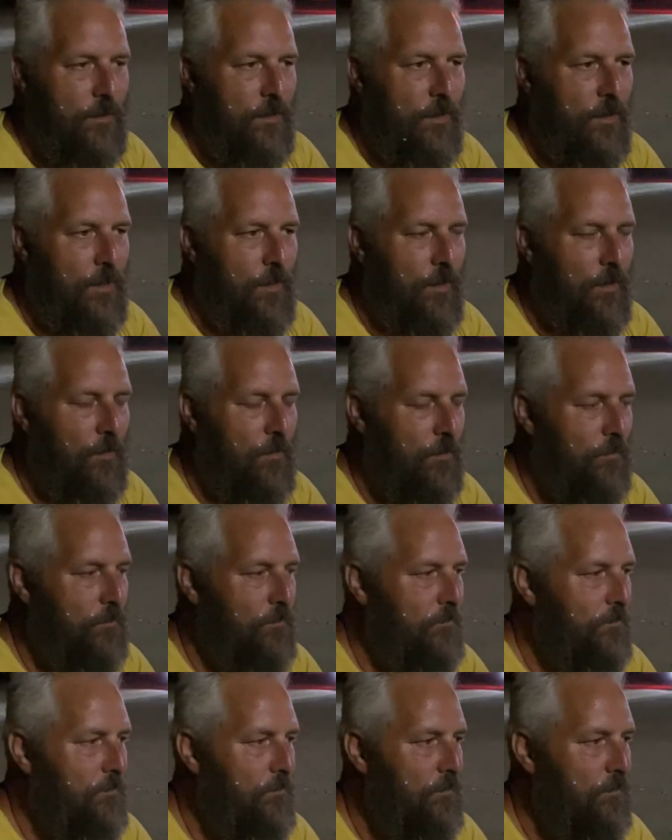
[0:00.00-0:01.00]
You know,
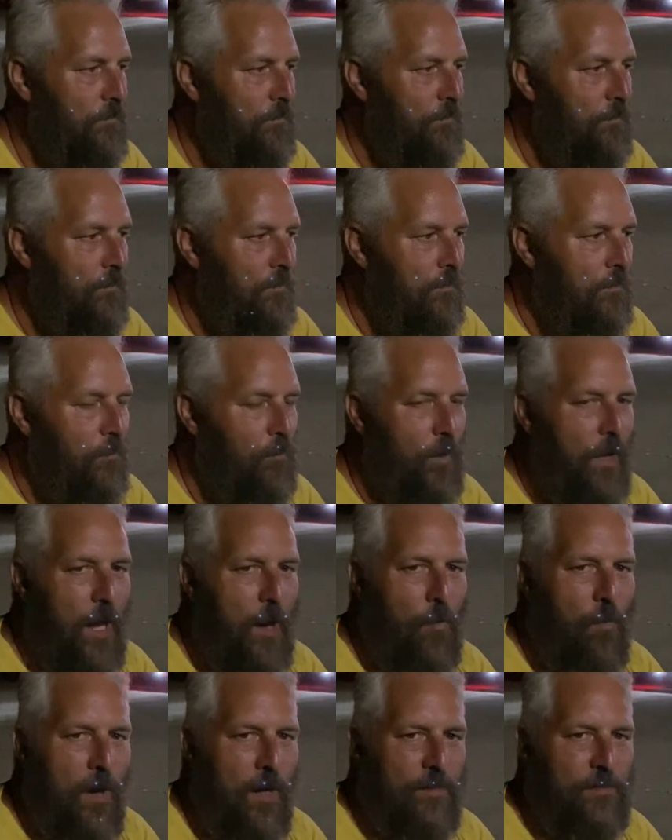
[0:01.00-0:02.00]
would
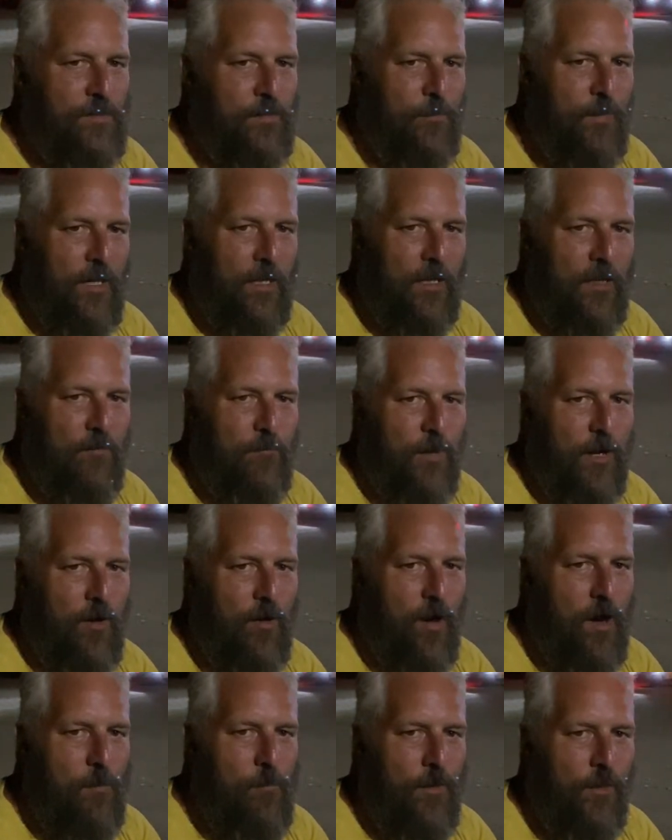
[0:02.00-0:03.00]
I want somebody to leave my
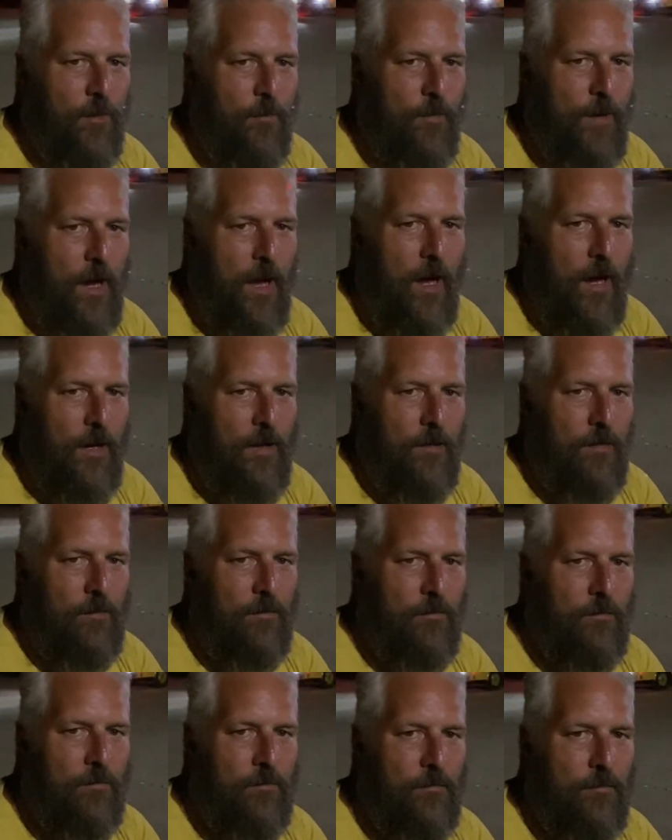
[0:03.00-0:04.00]
grandmother behind?
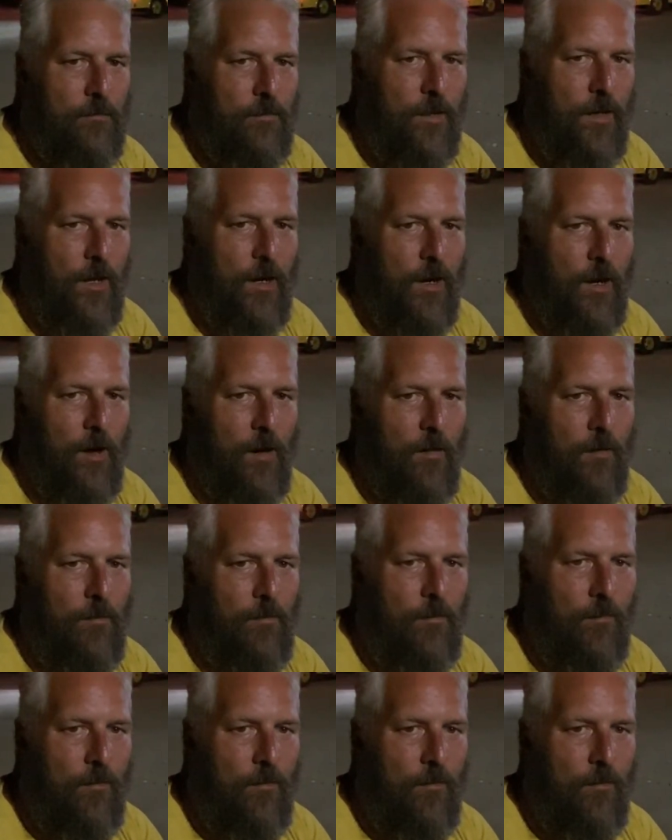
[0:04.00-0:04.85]
You know,